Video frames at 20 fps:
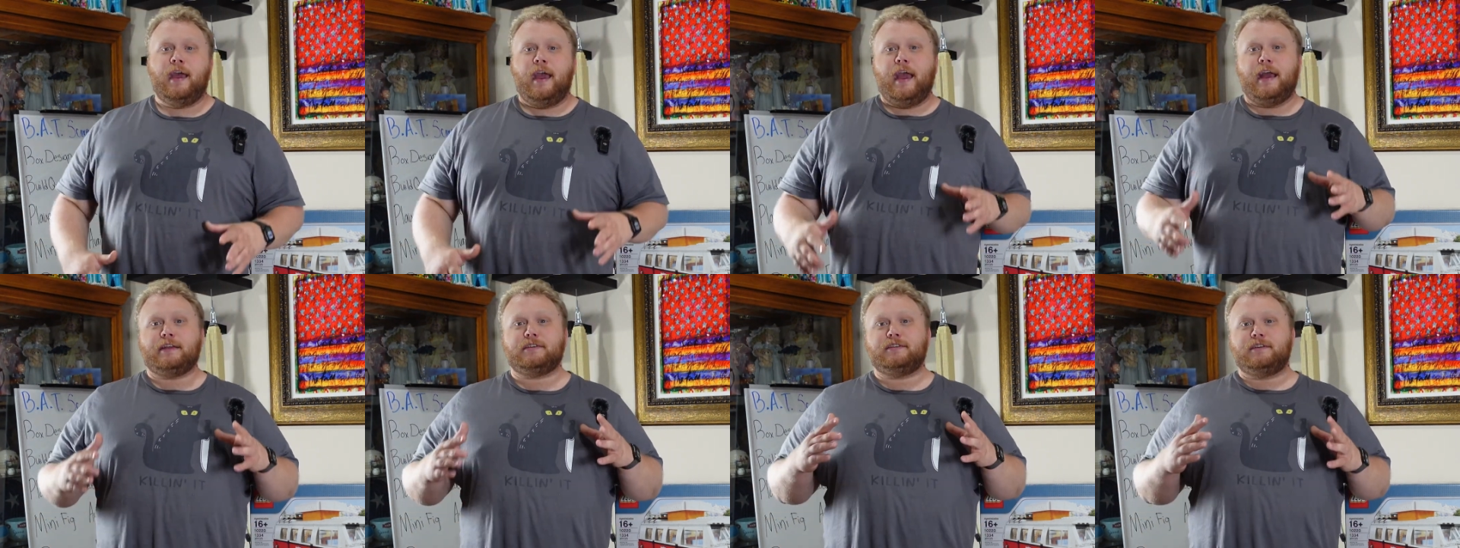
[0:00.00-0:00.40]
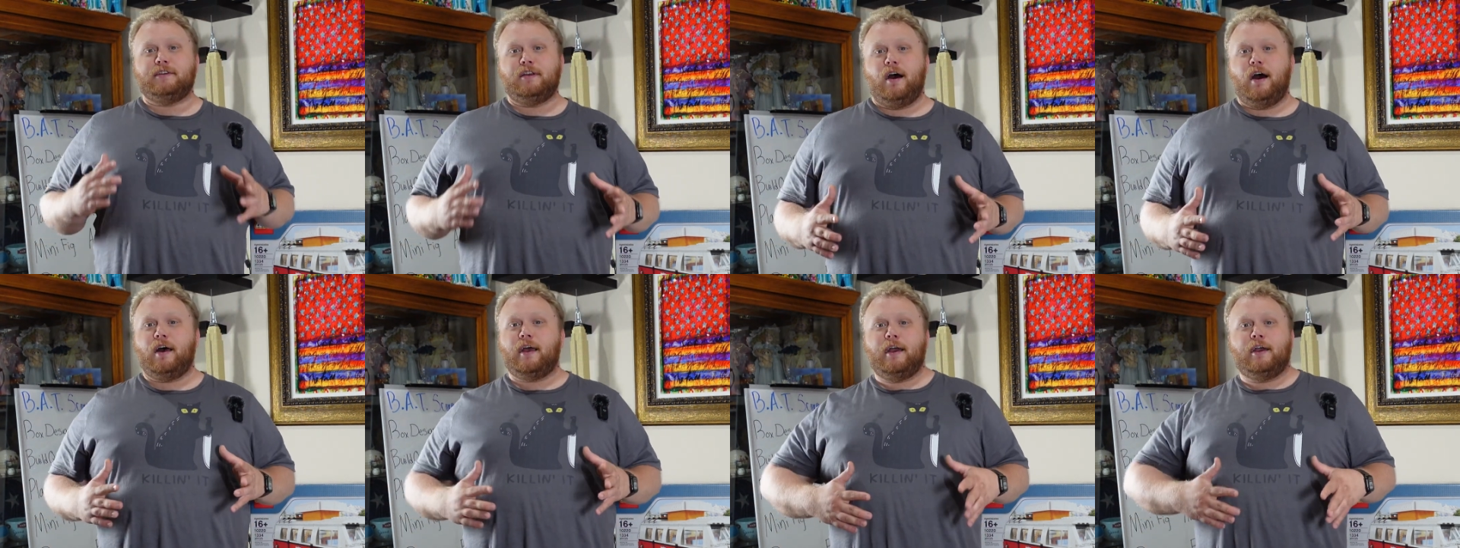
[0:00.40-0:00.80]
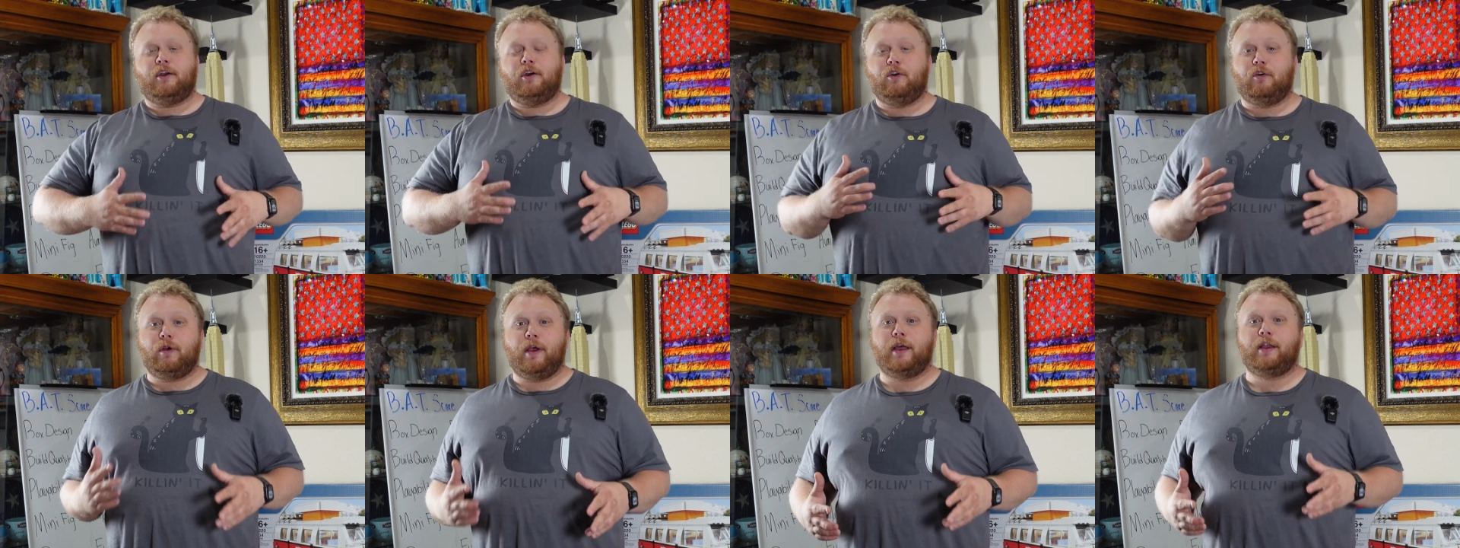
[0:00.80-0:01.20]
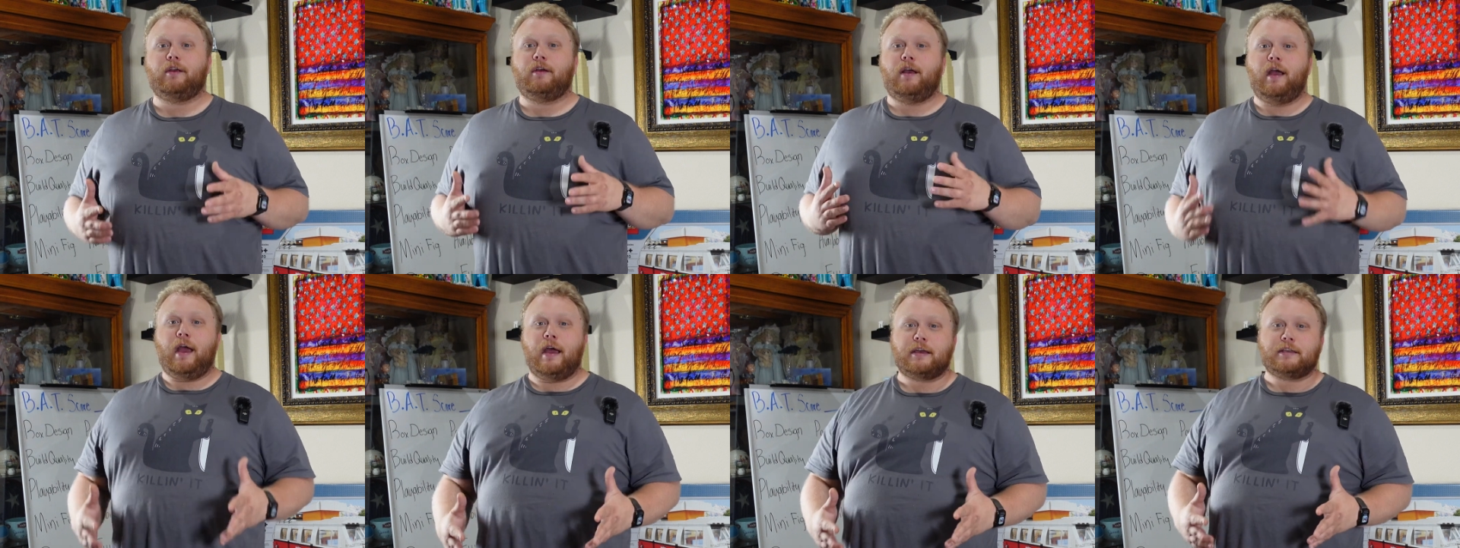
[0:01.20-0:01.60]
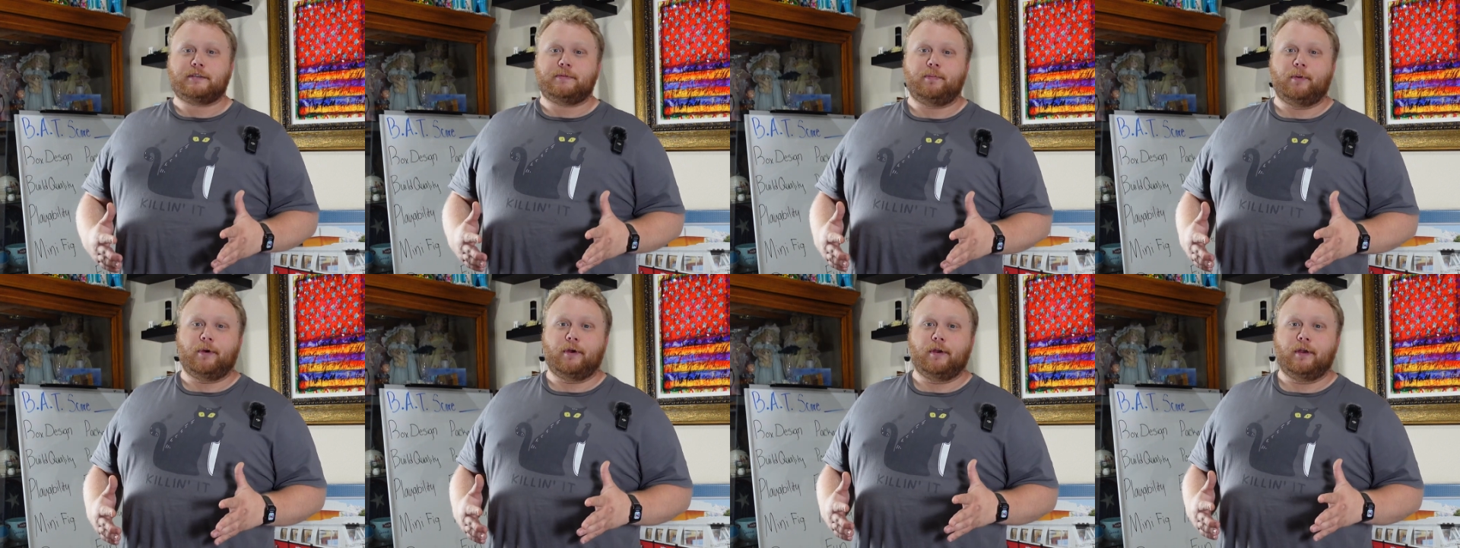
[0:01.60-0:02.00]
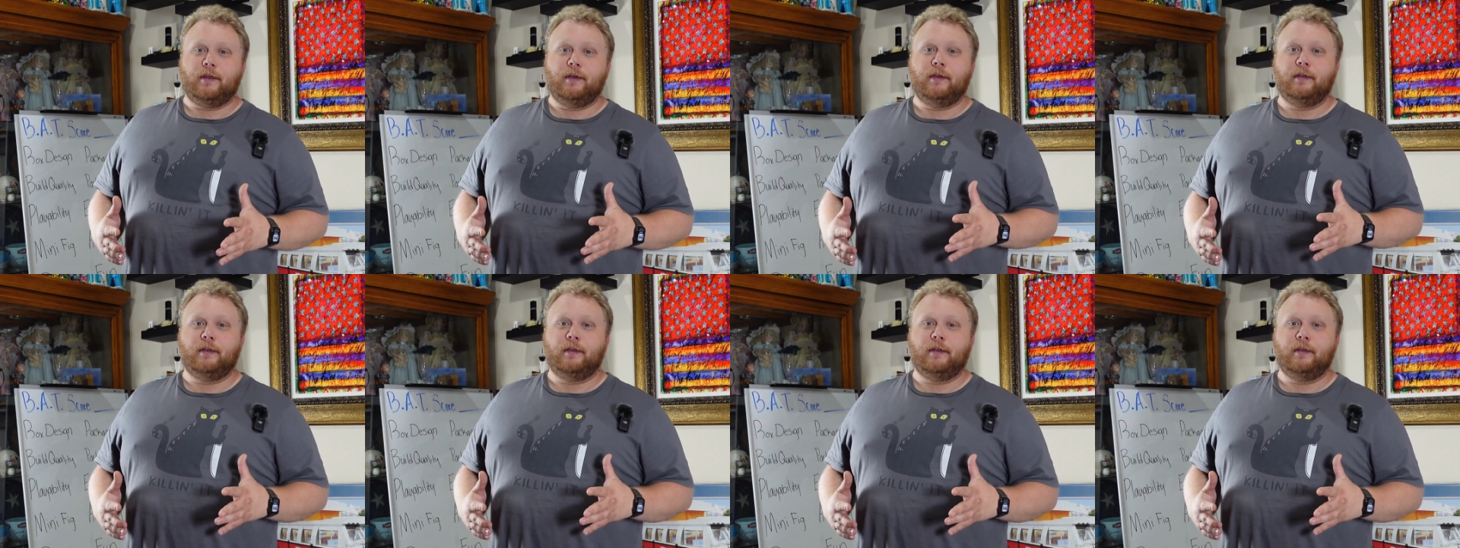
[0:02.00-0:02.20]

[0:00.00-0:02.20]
it's not a creator expert.